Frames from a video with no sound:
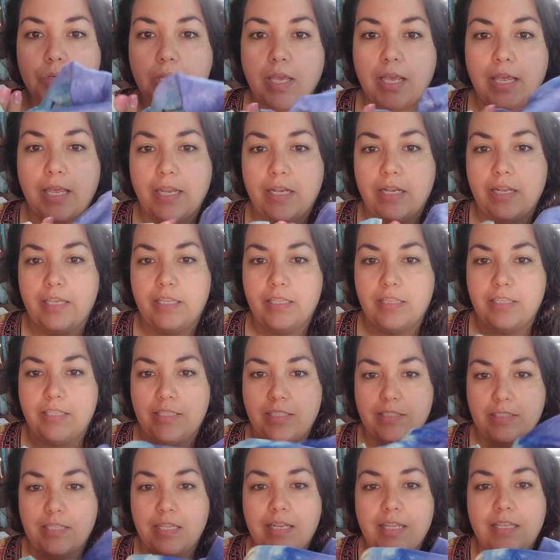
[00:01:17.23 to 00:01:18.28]
I like
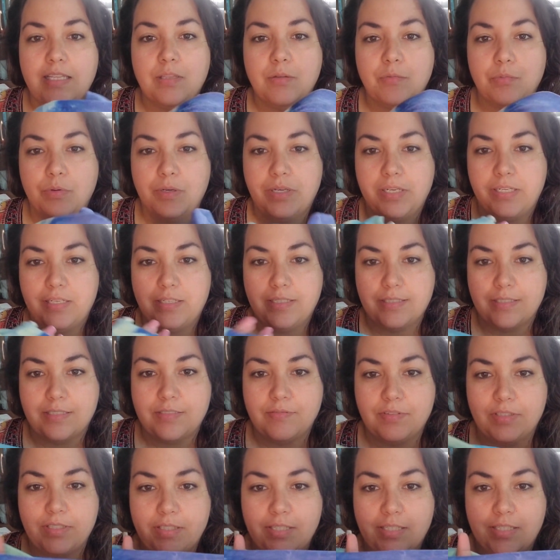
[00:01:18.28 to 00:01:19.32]
these. I like the wideness of
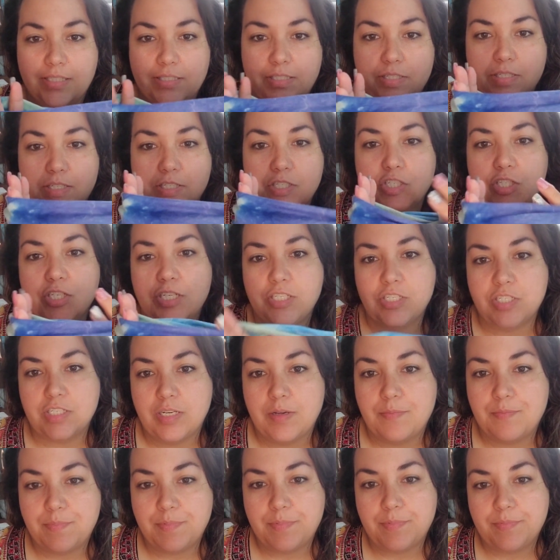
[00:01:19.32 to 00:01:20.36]
it because you can change it up.
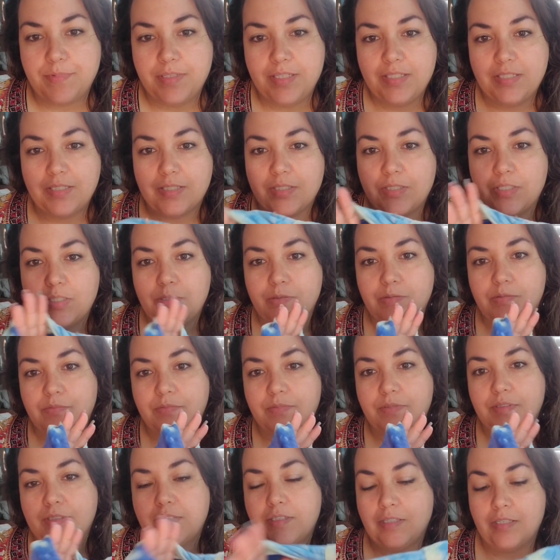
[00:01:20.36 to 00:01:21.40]
These is cute.
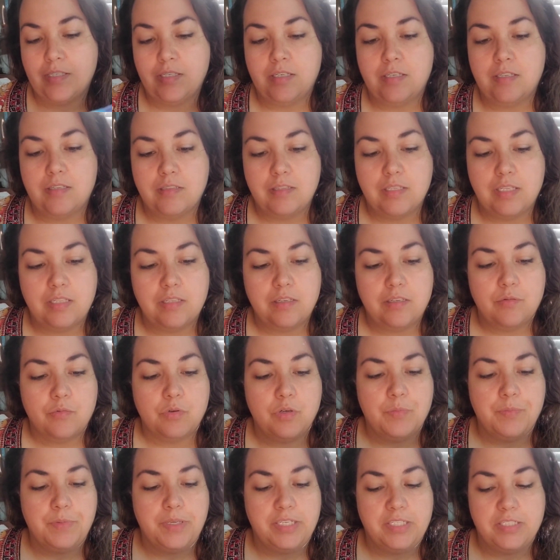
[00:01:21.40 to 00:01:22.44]
They look well
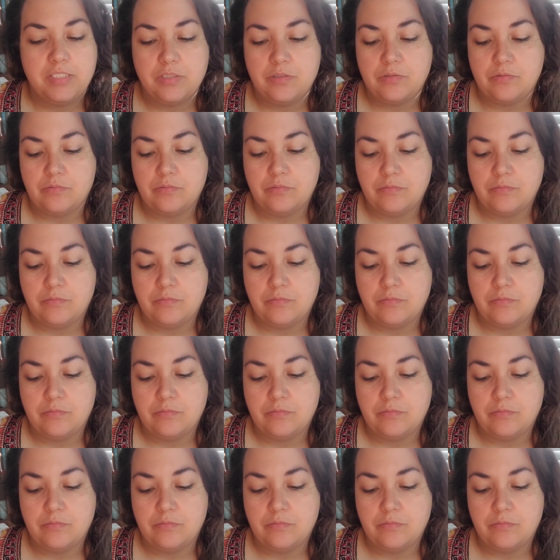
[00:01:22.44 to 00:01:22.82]
made too.